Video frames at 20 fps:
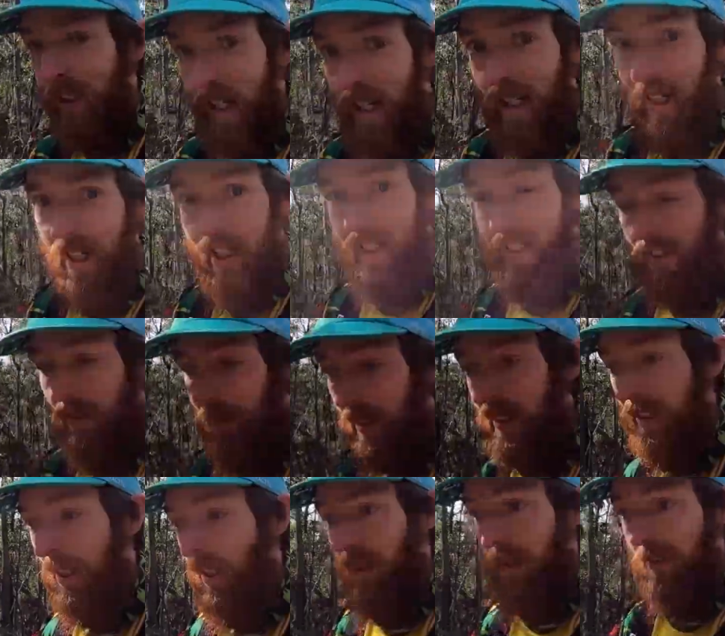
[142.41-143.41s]
our economic
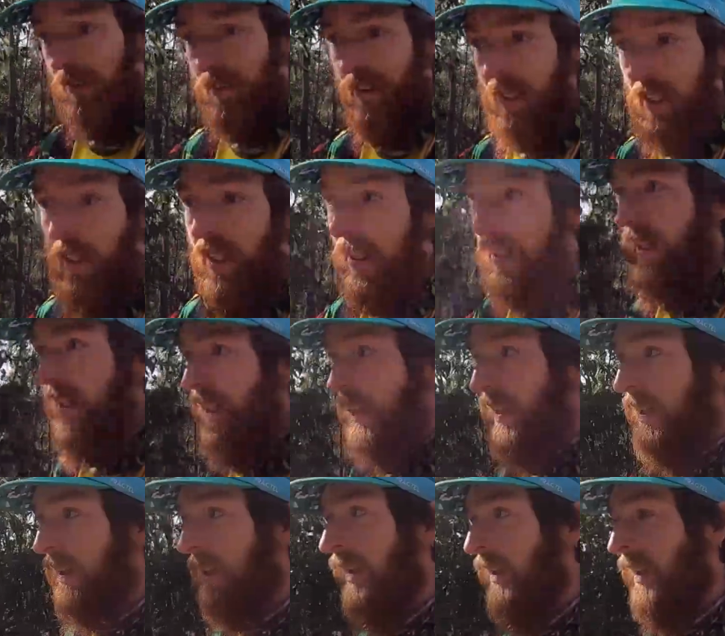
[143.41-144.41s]
goals.
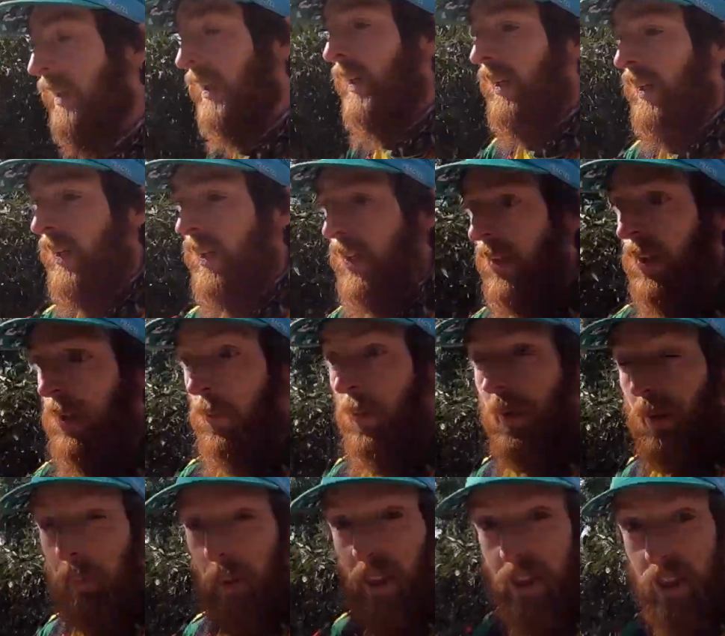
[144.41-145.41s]

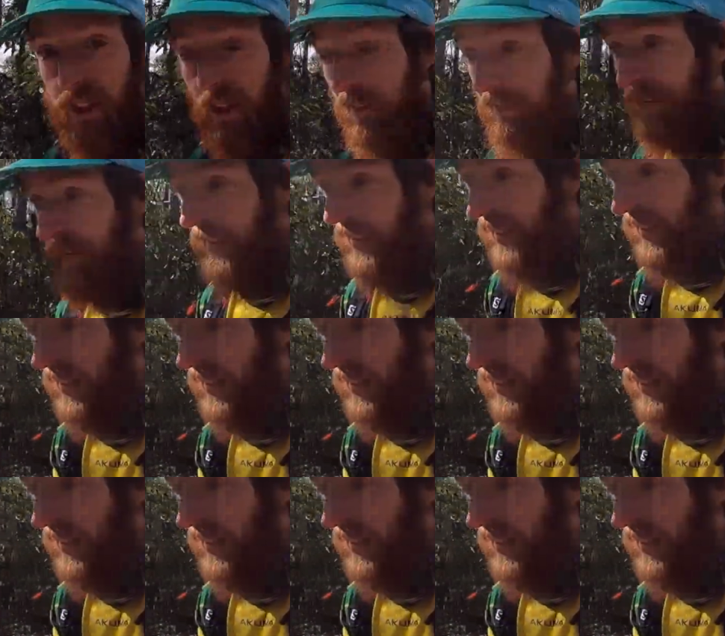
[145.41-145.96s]
With a budget deficit,